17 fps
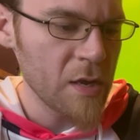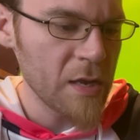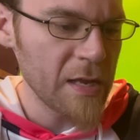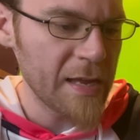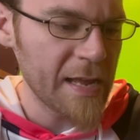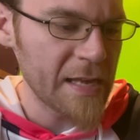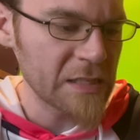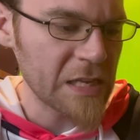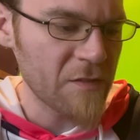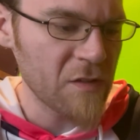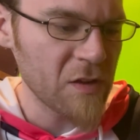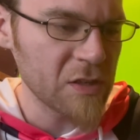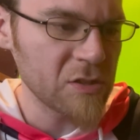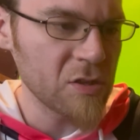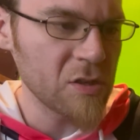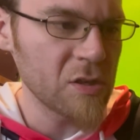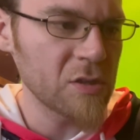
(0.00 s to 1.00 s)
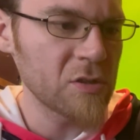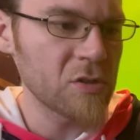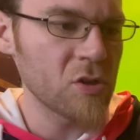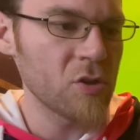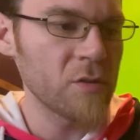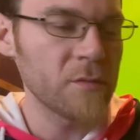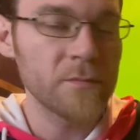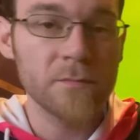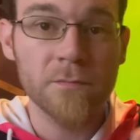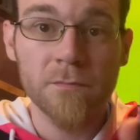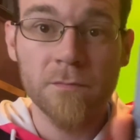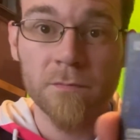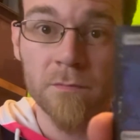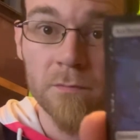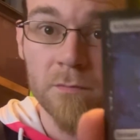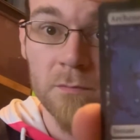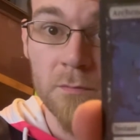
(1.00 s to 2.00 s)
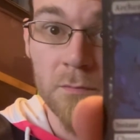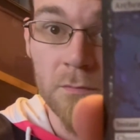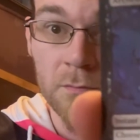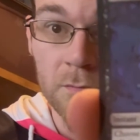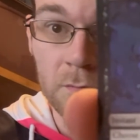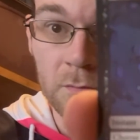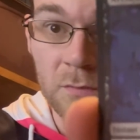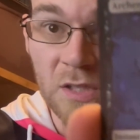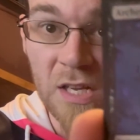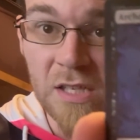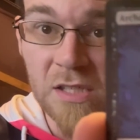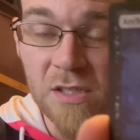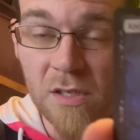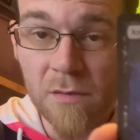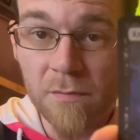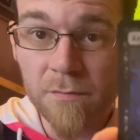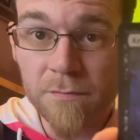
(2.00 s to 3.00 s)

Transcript: It gains lifelink until end of turn. It's instant.